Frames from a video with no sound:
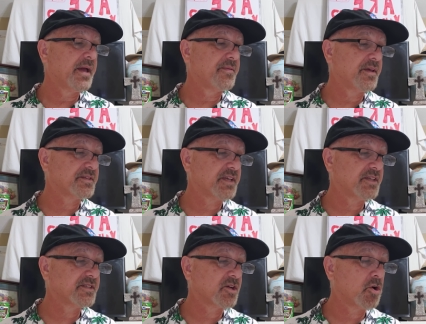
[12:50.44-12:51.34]
This
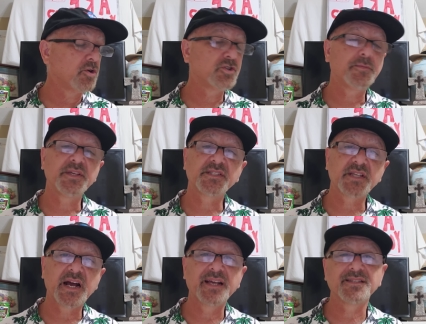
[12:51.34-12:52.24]
says there are going to be
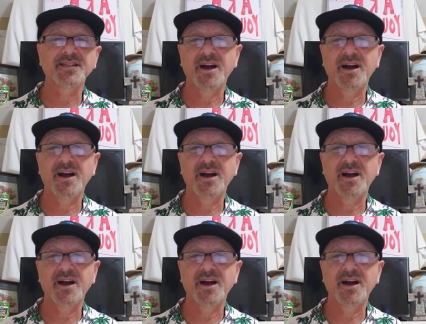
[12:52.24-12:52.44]
signs.